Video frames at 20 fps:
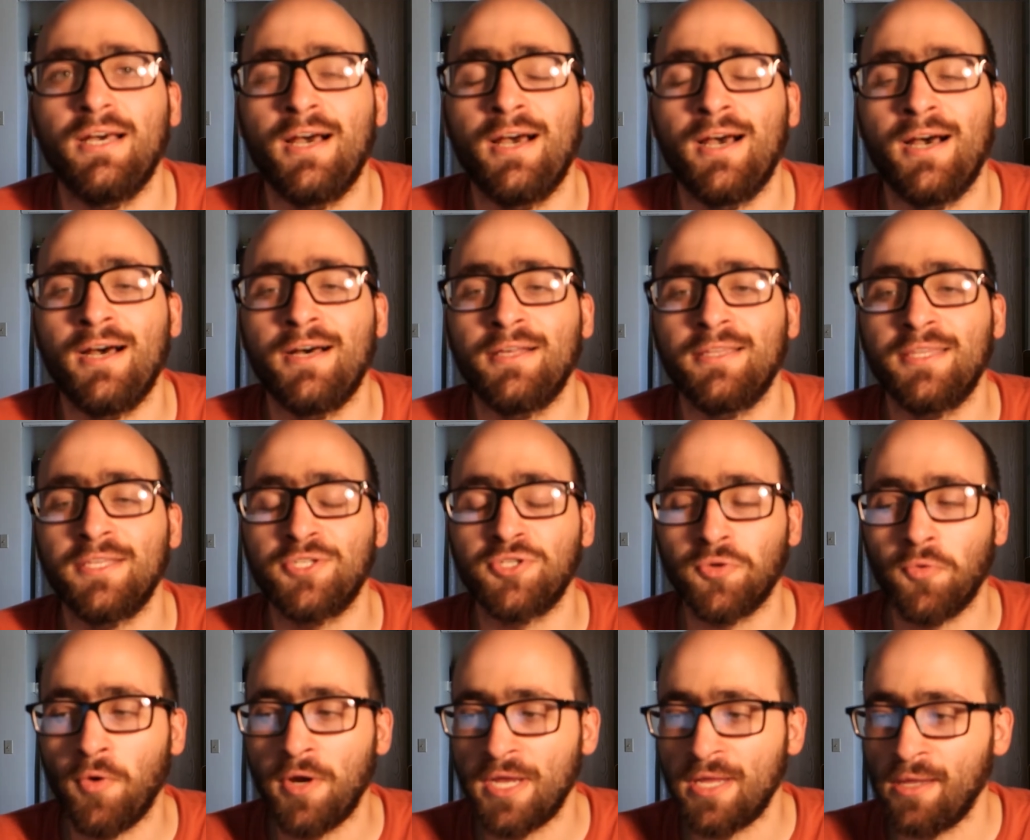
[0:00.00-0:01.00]
uh, the
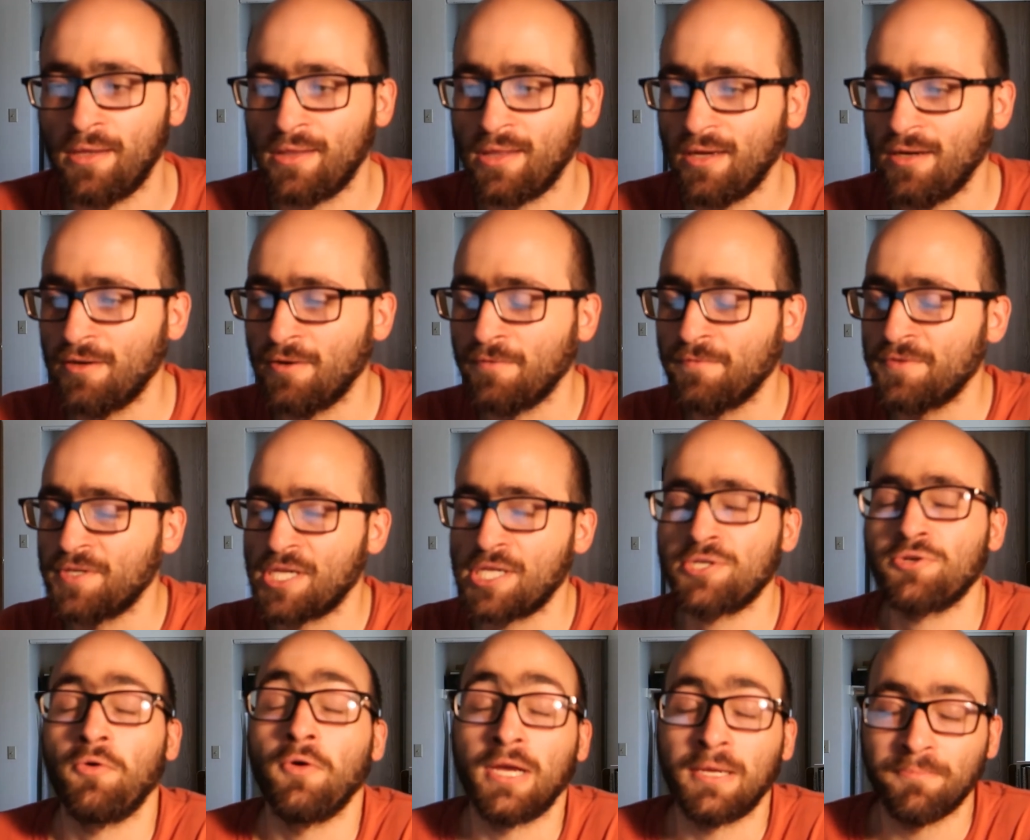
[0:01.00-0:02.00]
joys of
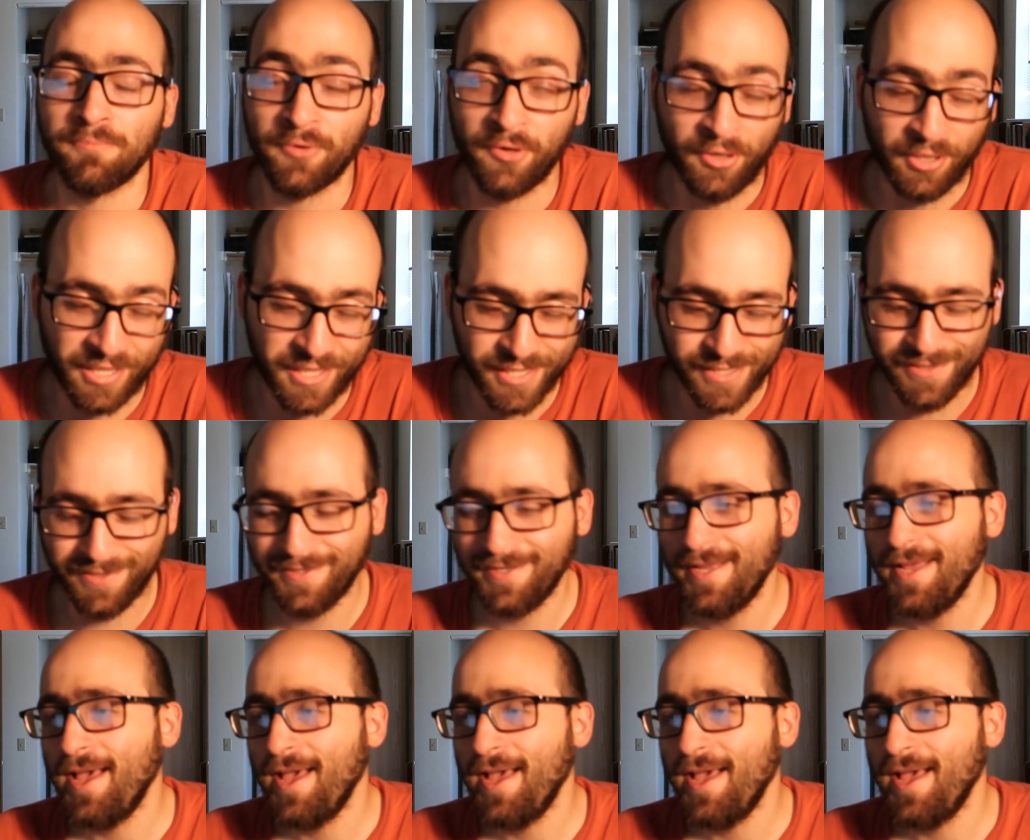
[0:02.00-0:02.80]
destroying books.